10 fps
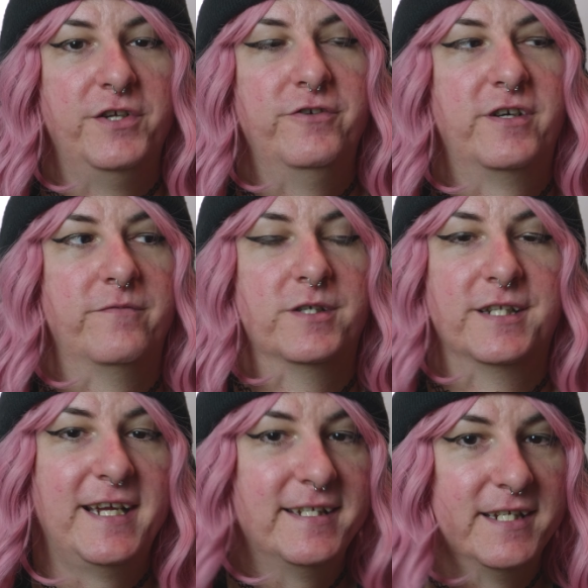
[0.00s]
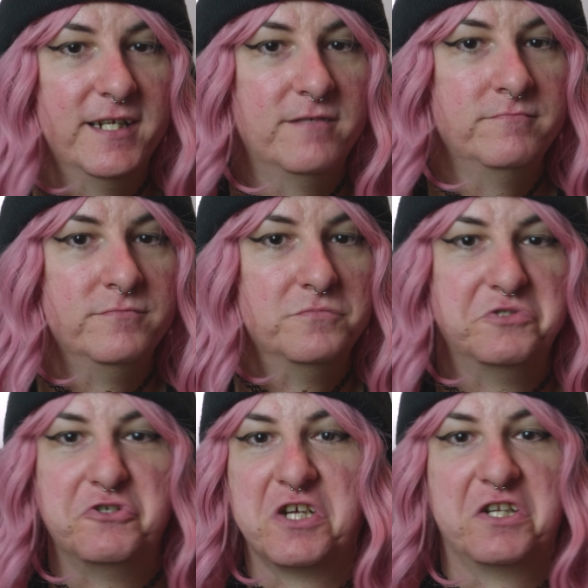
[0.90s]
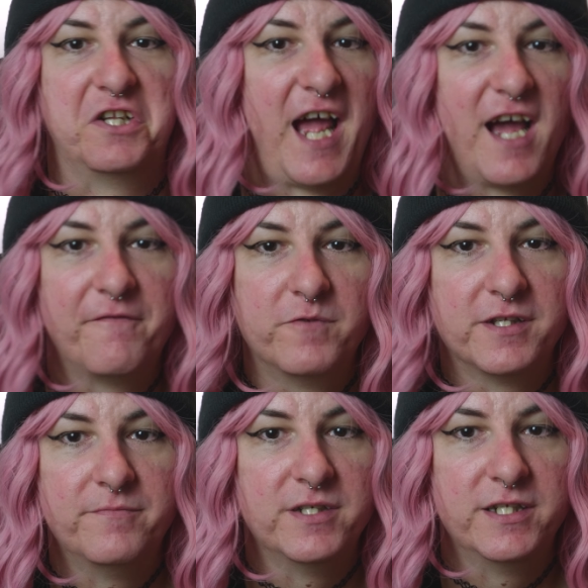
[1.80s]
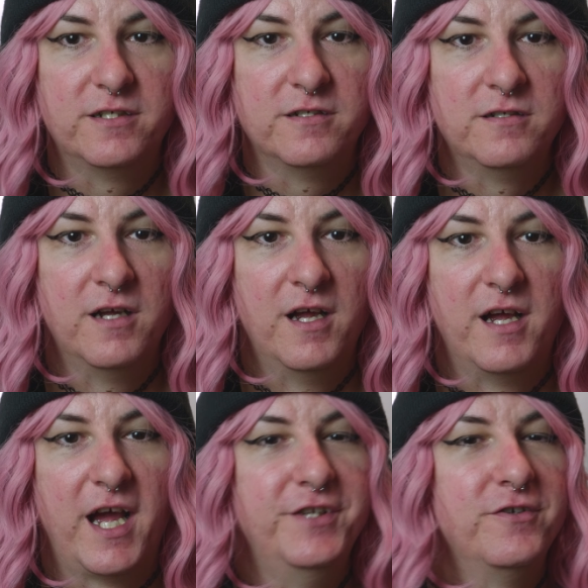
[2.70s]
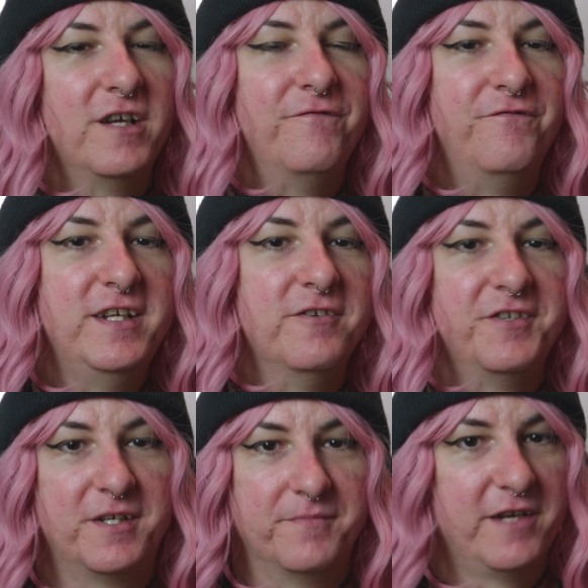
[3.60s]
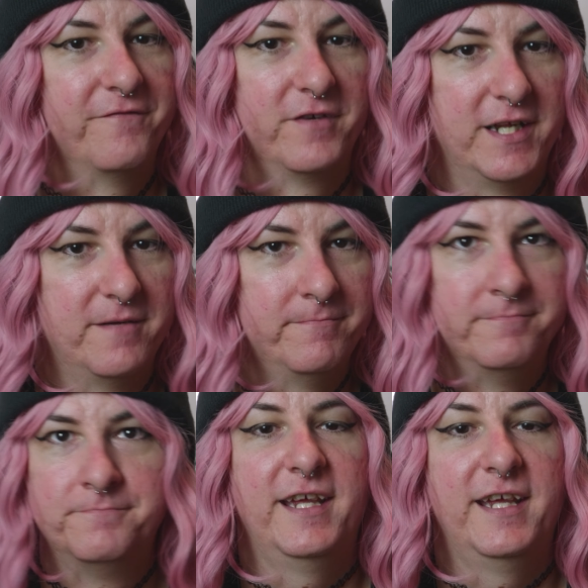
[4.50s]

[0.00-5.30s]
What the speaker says: You can relate to them, you can laugh with them a little, and you can feel something for them.